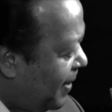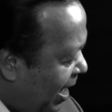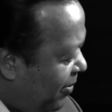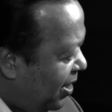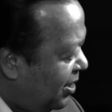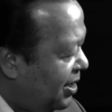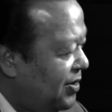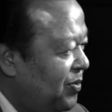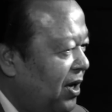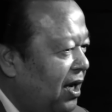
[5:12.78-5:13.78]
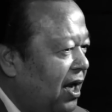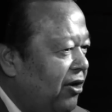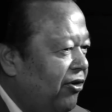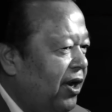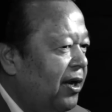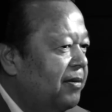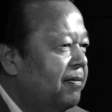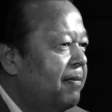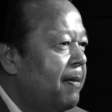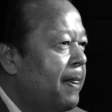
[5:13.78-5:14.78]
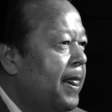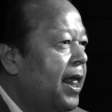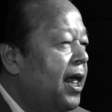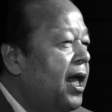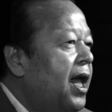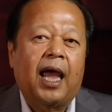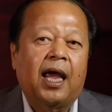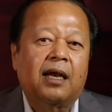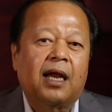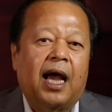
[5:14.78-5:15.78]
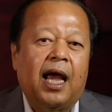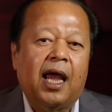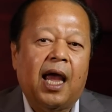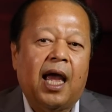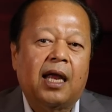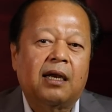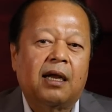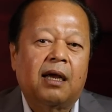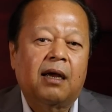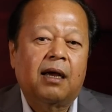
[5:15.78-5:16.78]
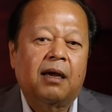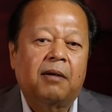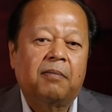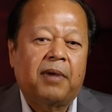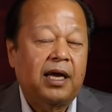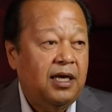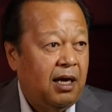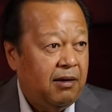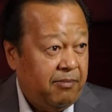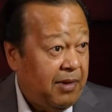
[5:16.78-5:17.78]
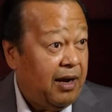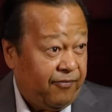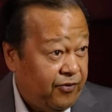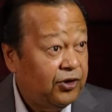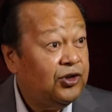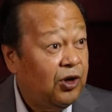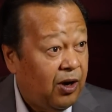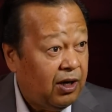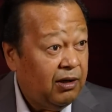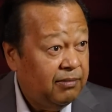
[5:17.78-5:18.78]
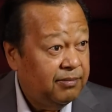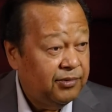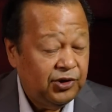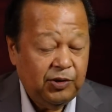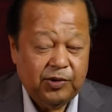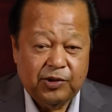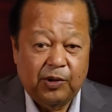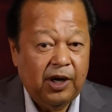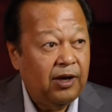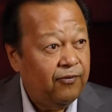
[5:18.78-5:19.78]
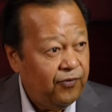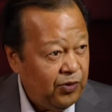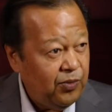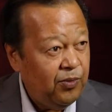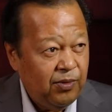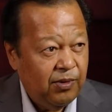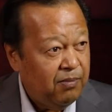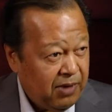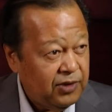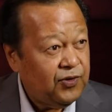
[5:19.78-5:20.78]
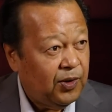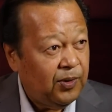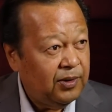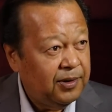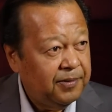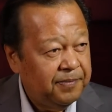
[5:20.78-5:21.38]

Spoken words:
I went to this one country, and I had my first daughter. She was only a few months old.